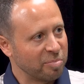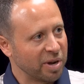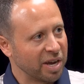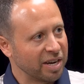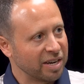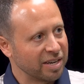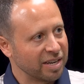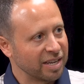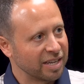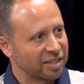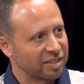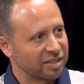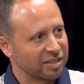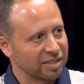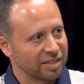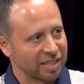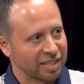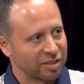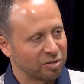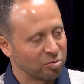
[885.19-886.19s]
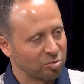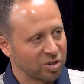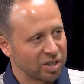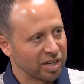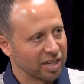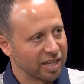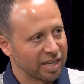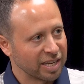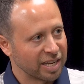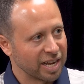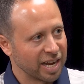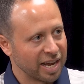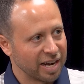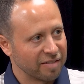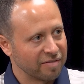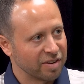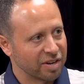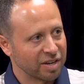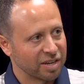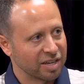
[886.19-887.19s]
but it's really kind
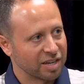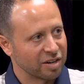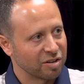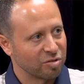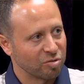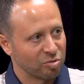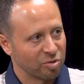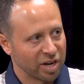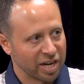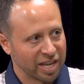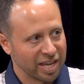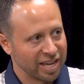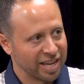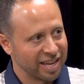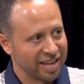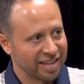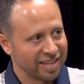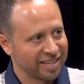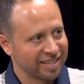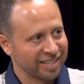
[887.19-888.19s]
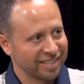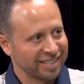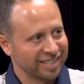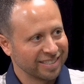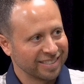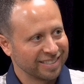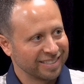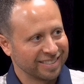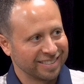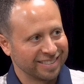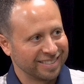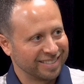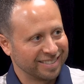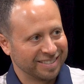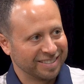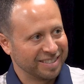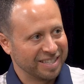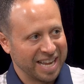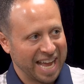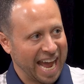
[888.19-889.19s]
of a gritty
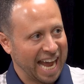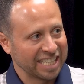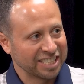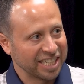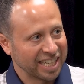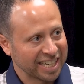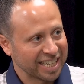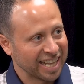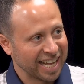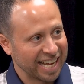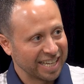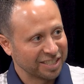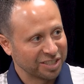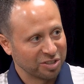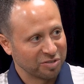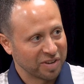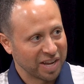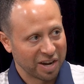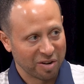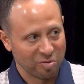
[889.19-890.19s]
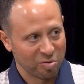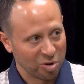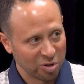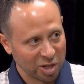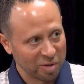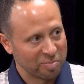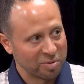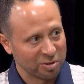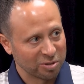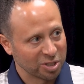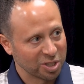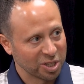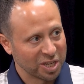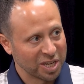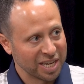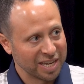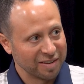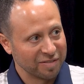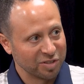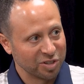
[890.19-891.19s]
asset class. You've got to roll up your
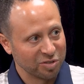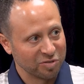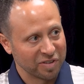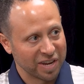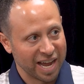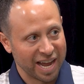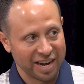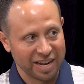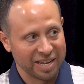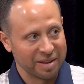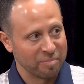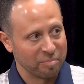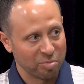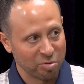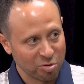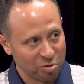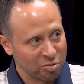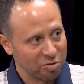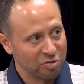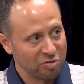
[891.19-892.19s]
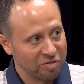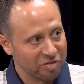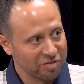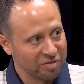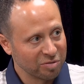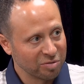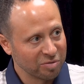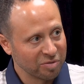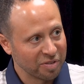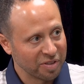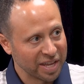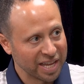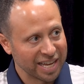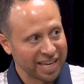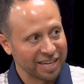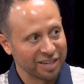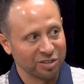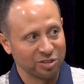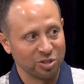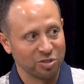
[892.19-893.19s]
sleeves. You've got to improve
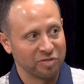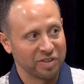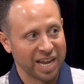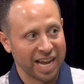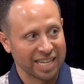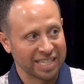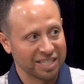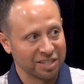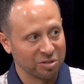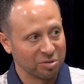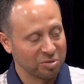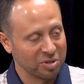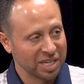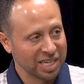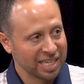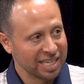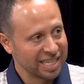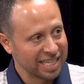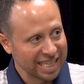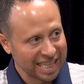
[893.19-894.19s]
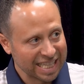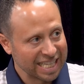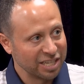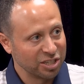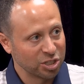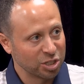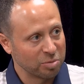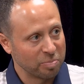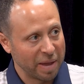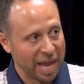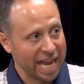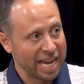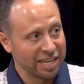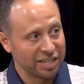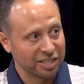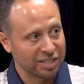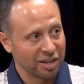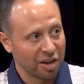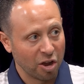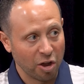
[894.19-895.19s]
things. You've got to lease
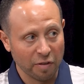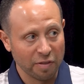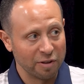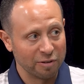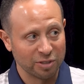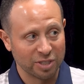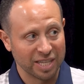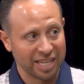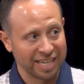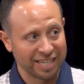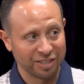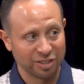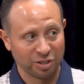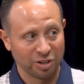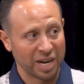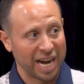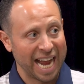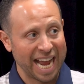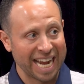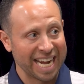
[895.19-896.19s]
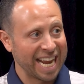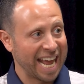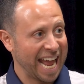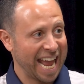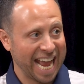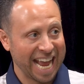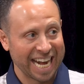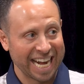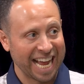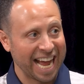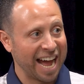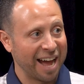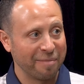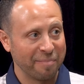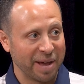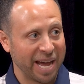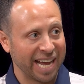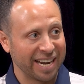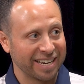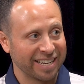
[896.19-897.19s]
space, all those things are hand-to-hand
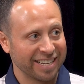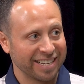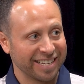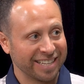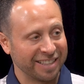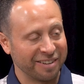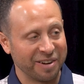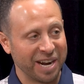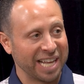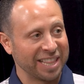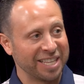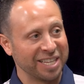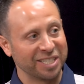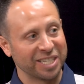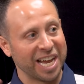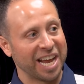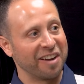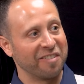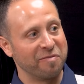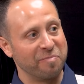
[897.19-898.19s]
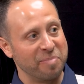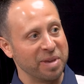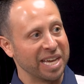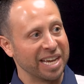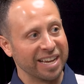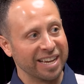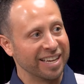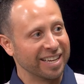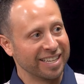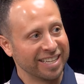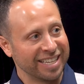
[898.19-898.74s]
combat. Mm-hmm. They're not these kind of big